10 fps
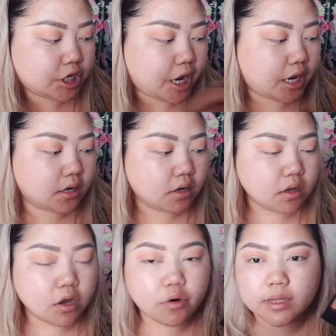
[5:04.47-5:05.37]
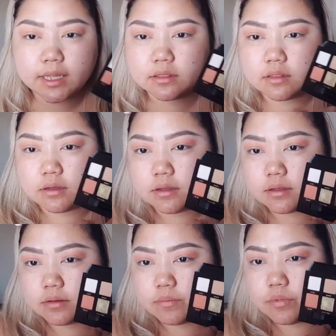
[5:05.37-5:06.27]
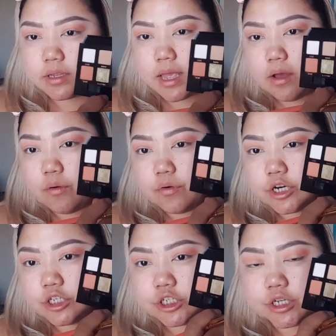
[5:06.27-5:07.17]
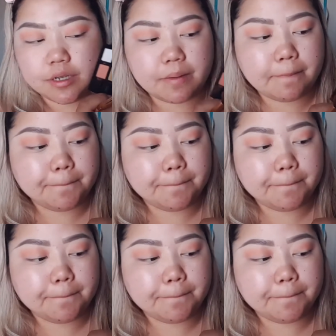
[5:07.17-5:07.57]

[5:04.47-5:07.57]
shade or like the, yeah, orangey